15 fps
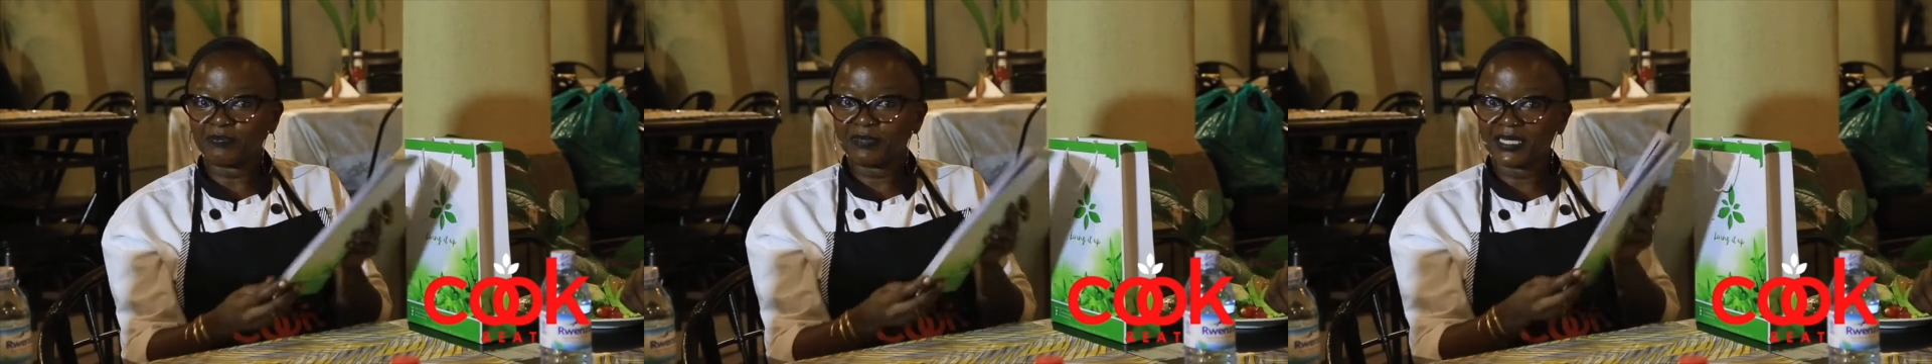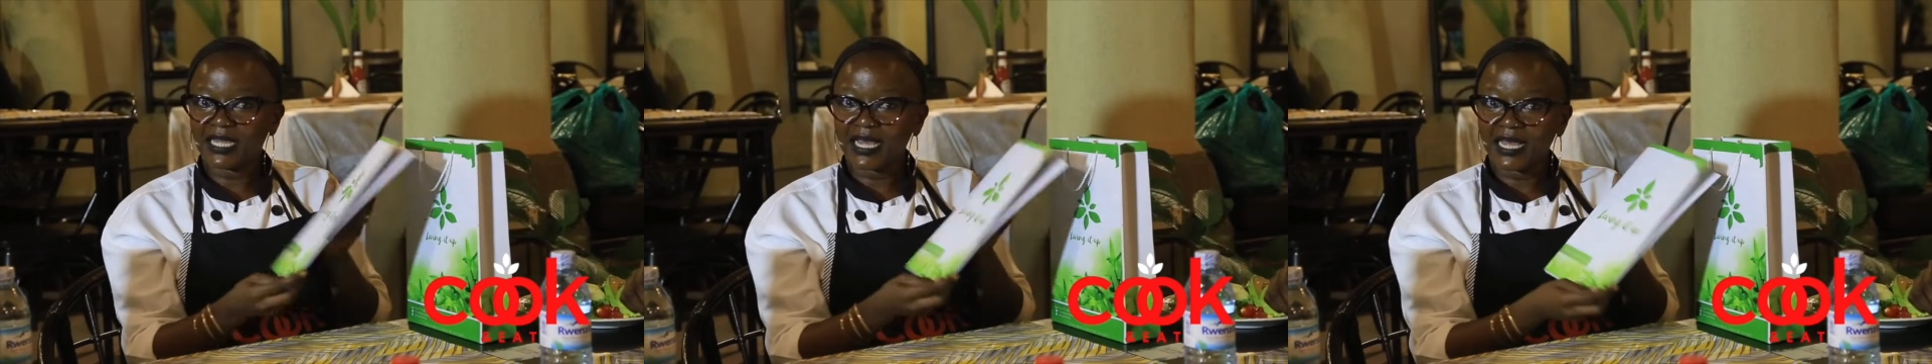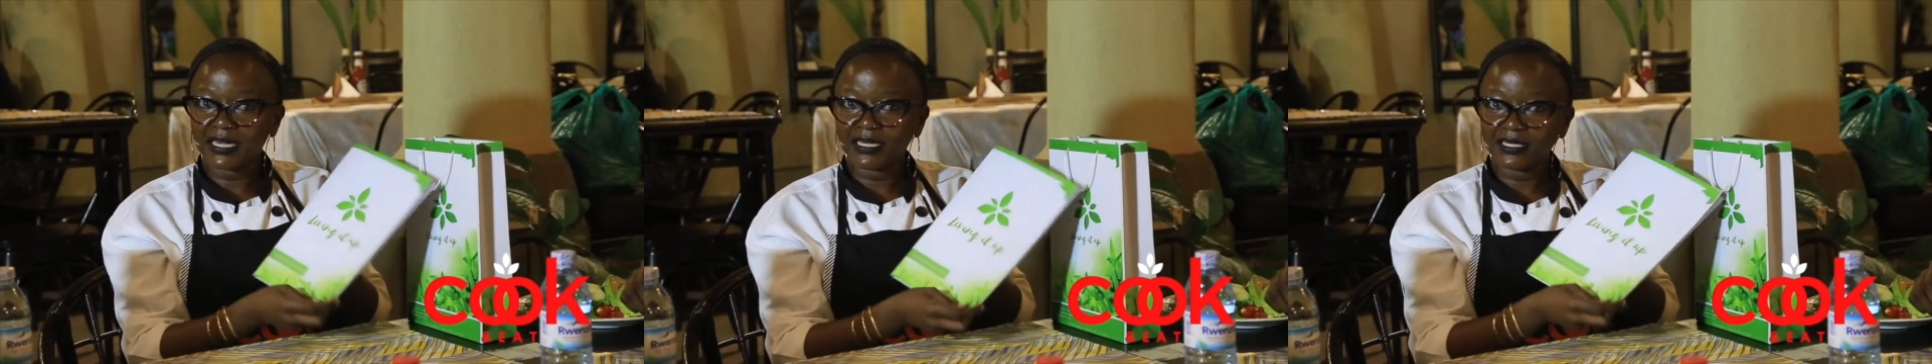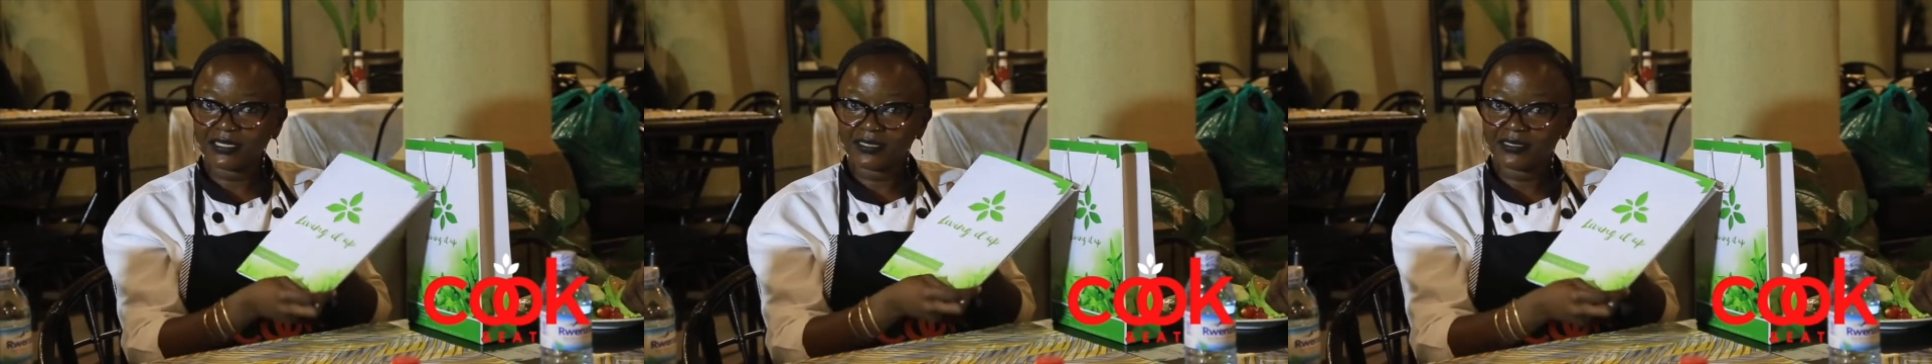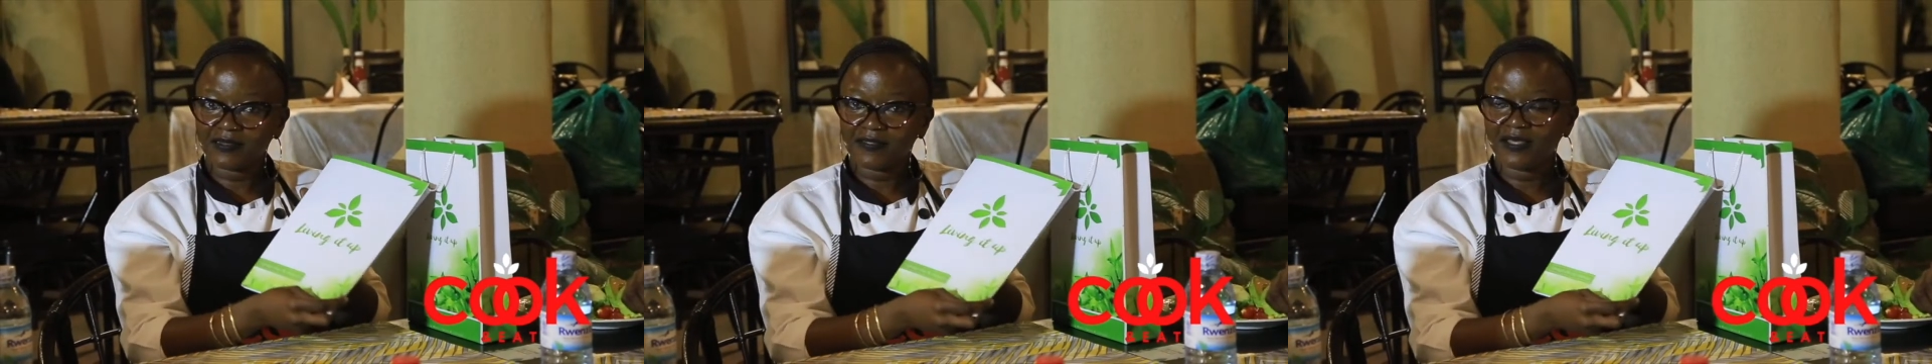plan
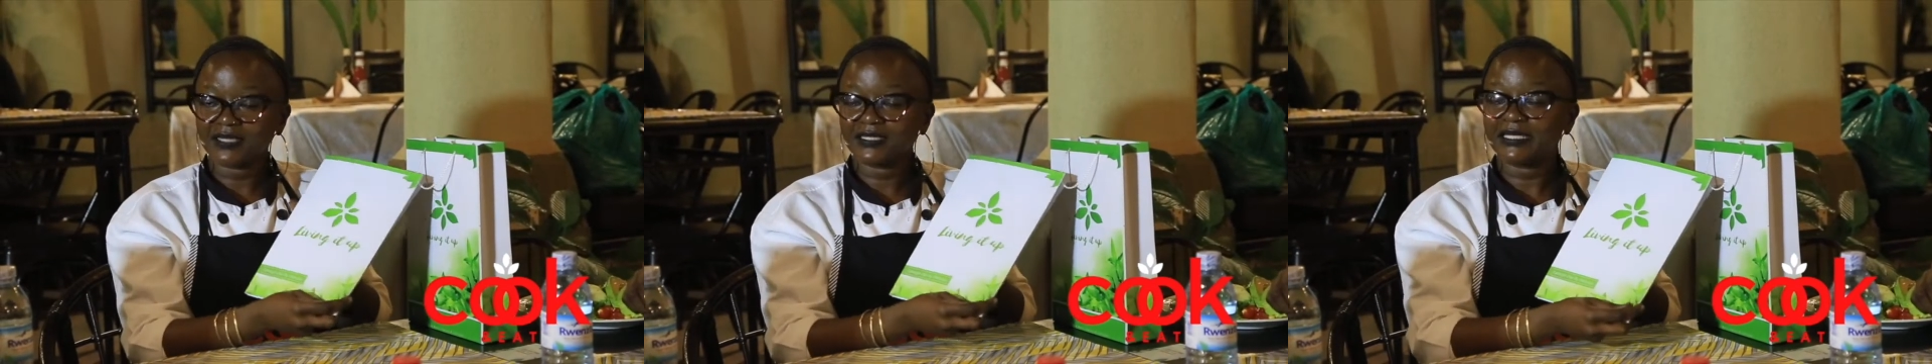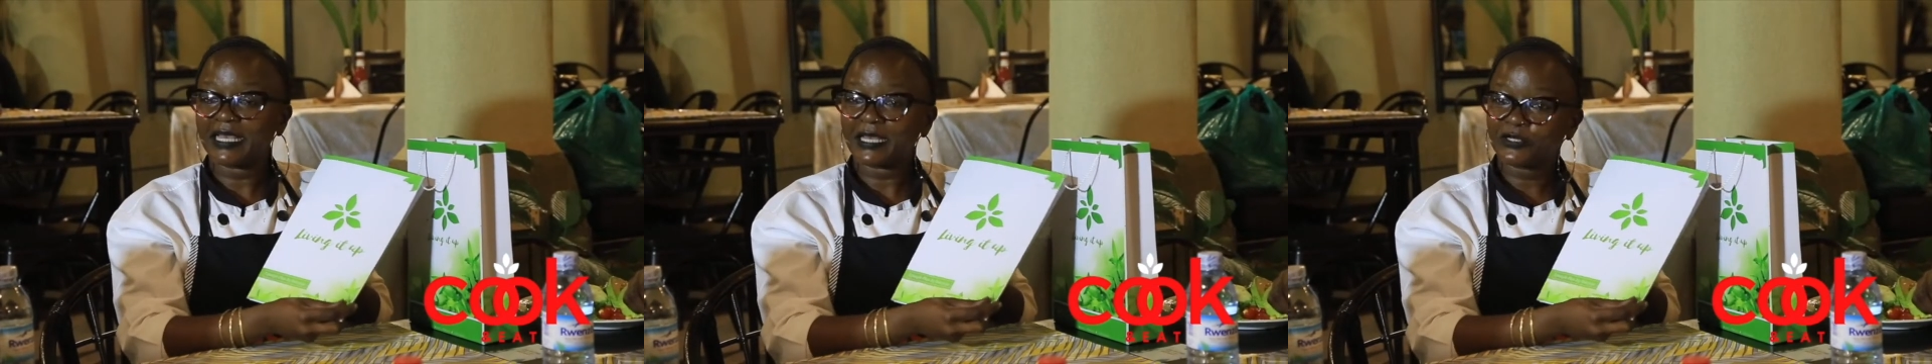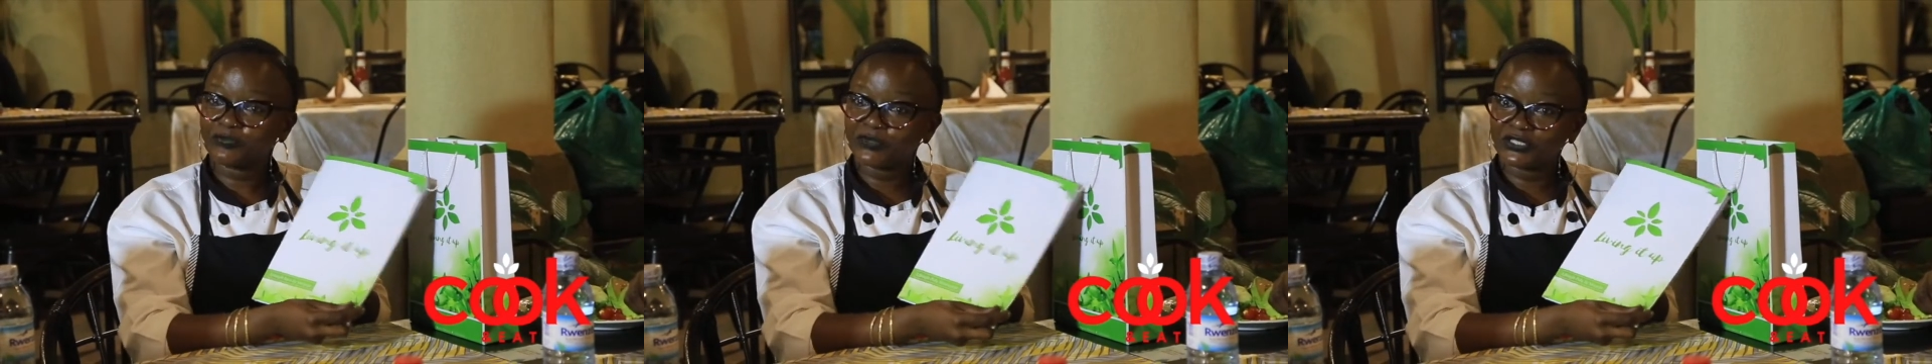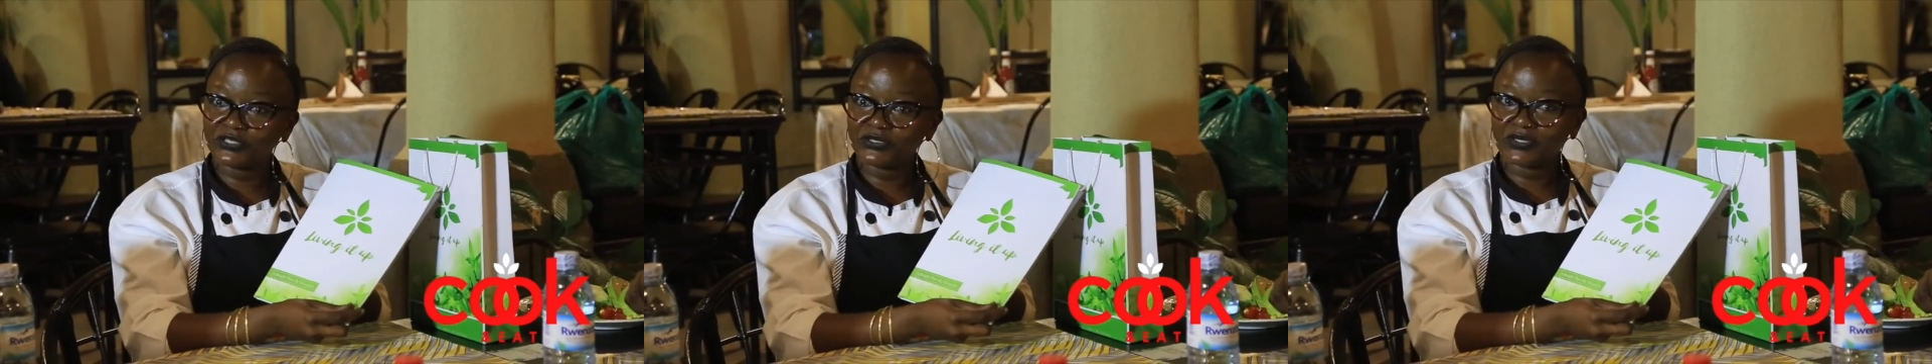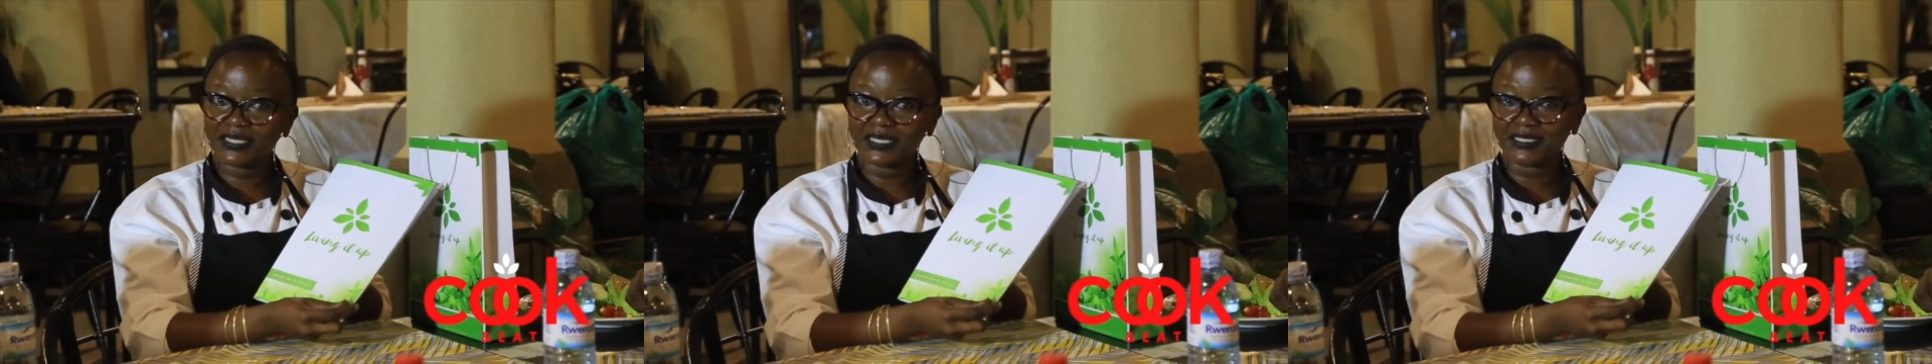that helps
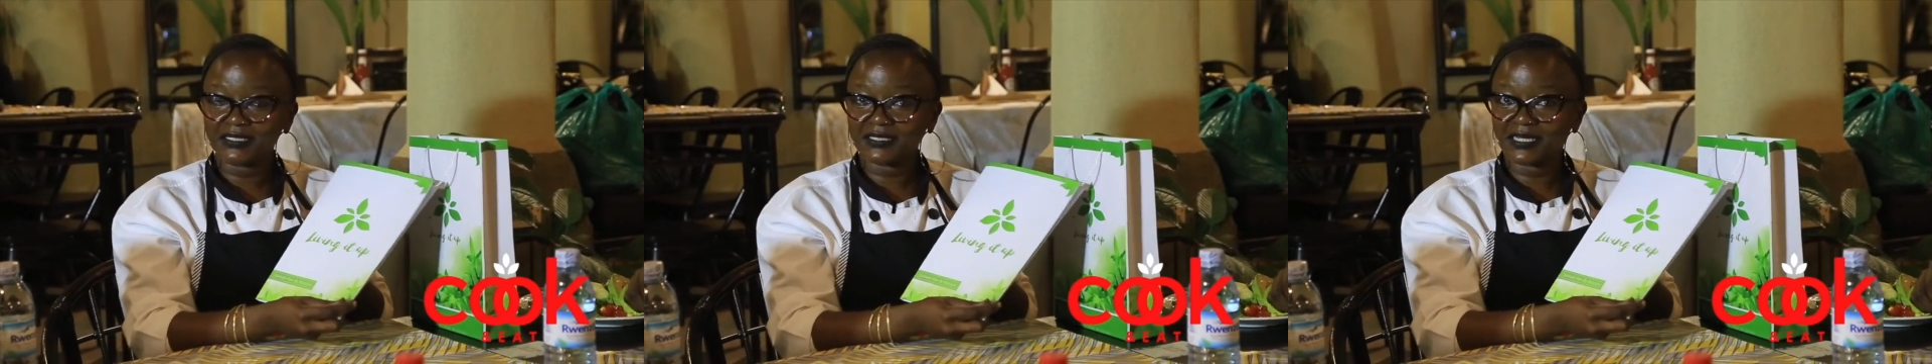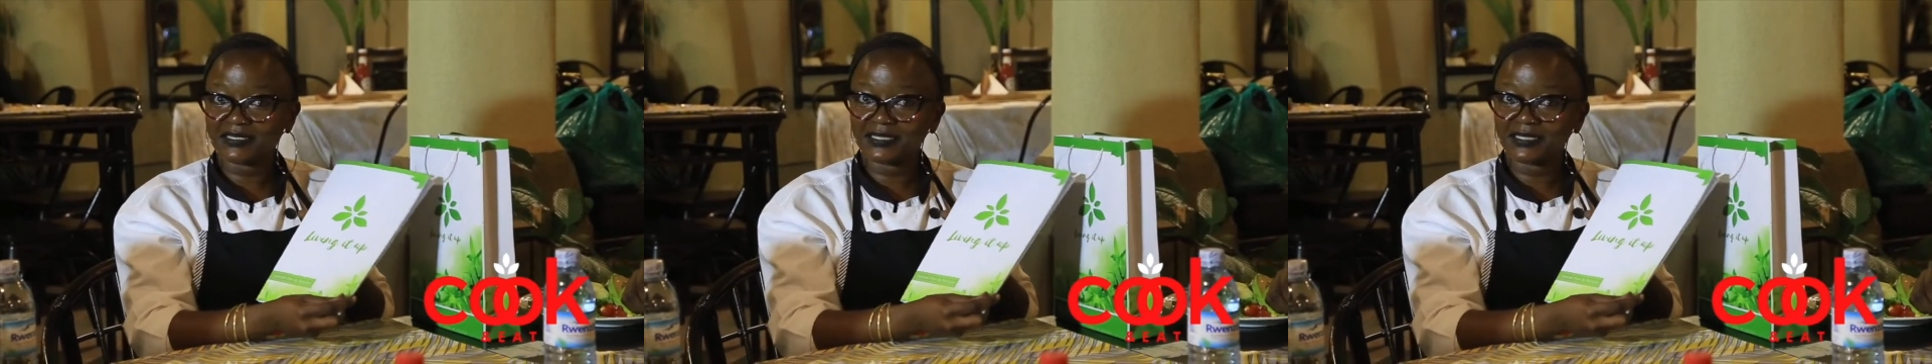you kickstart